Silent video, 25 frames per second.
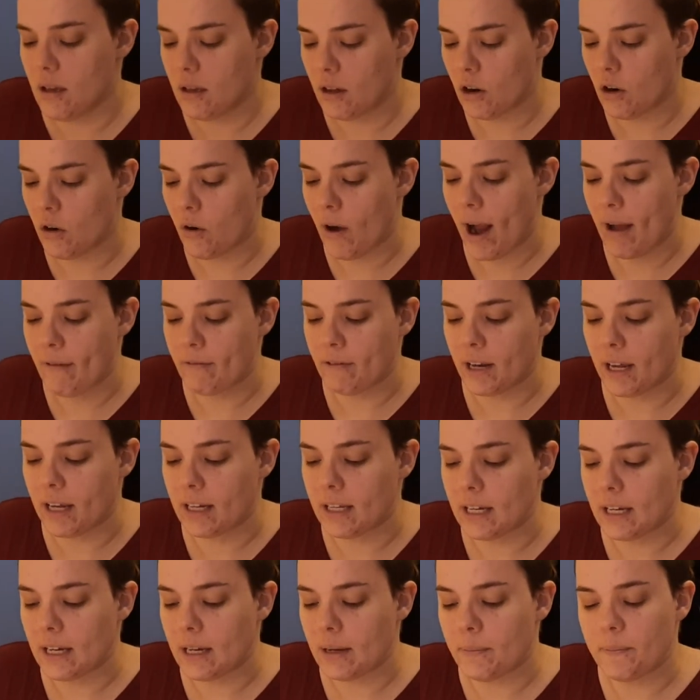craft
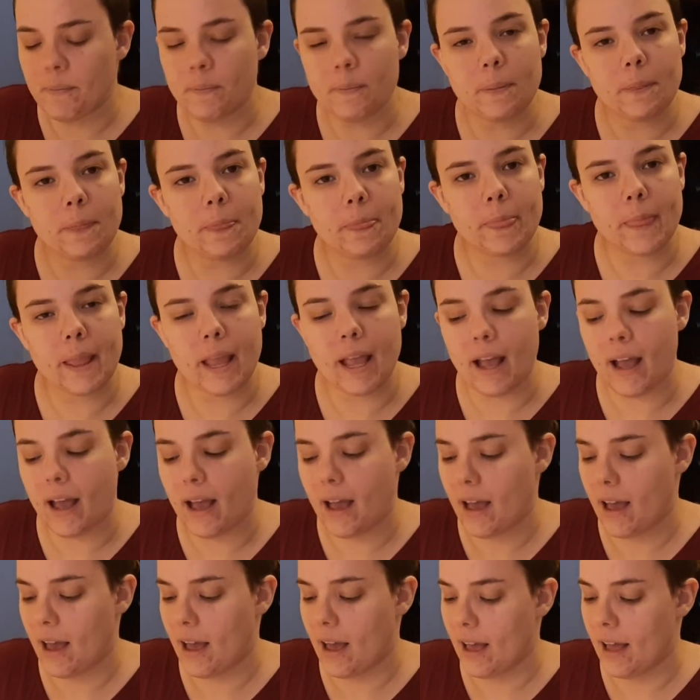idea.
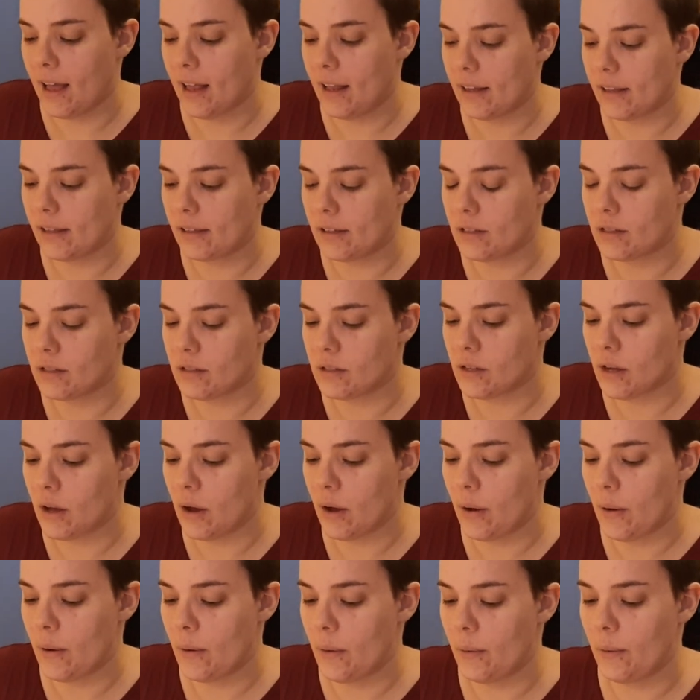And
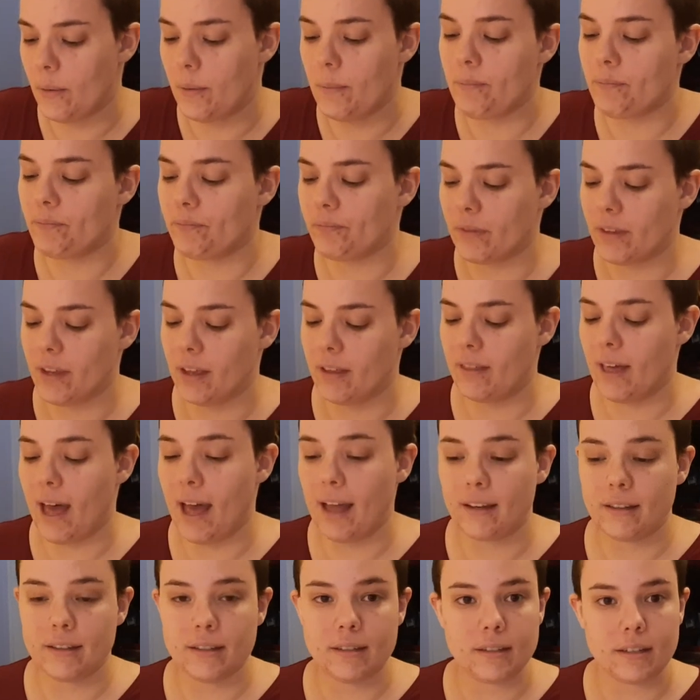so
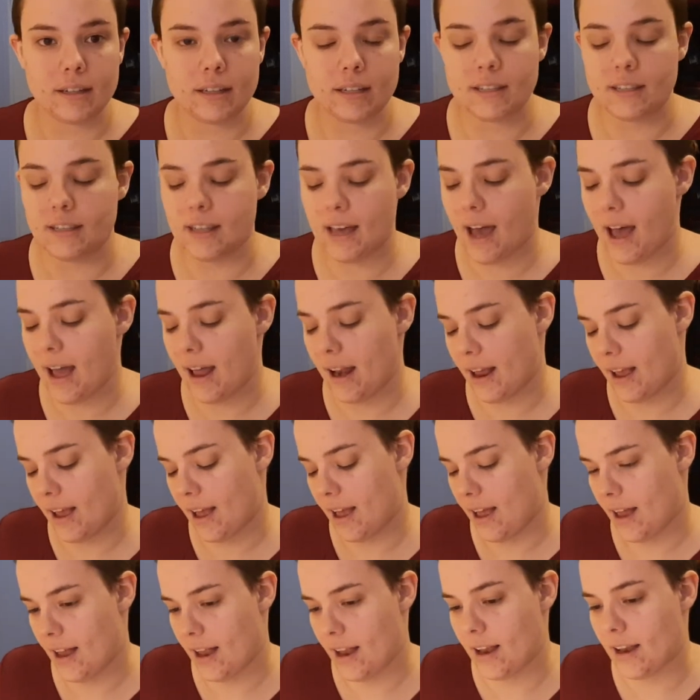that is that
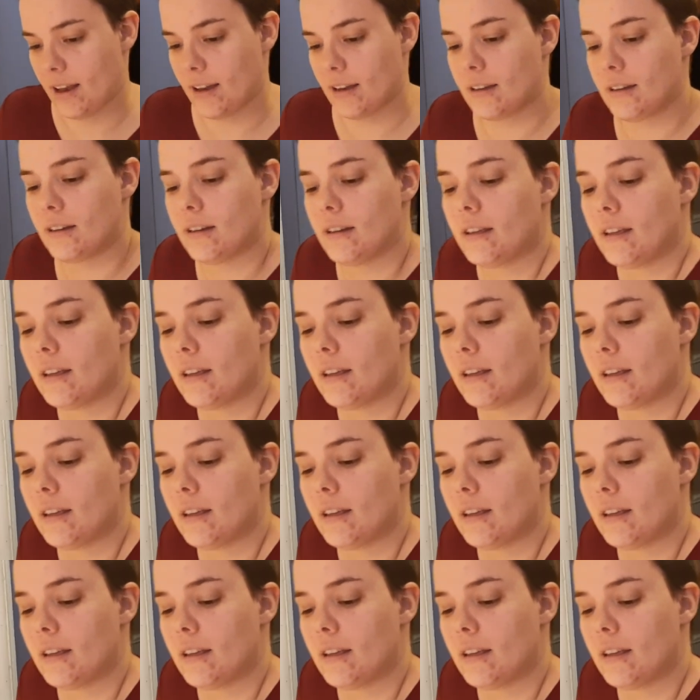and